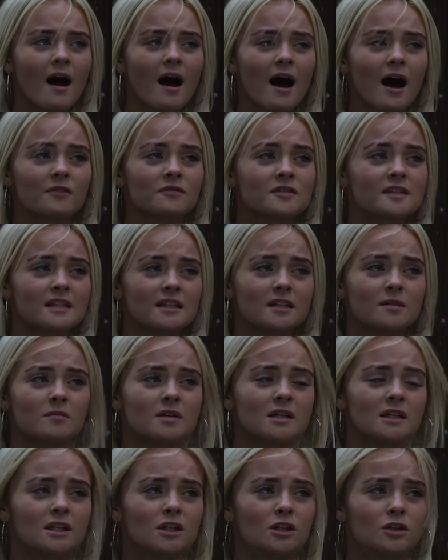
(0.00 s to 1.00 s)
I've seen him
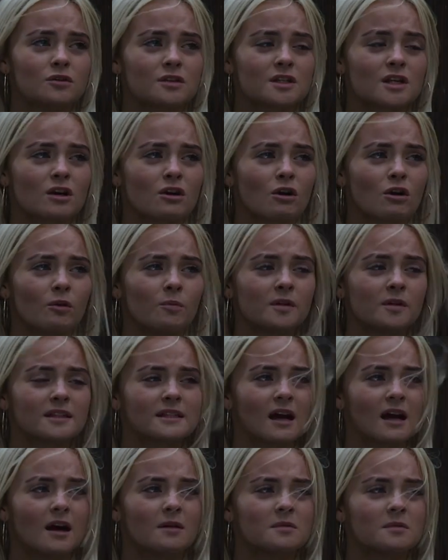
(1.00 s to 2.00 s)
nearly lose it a couple of
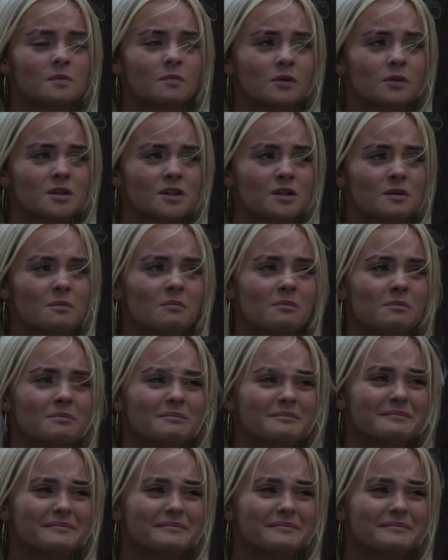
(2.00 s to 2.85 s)
times, but some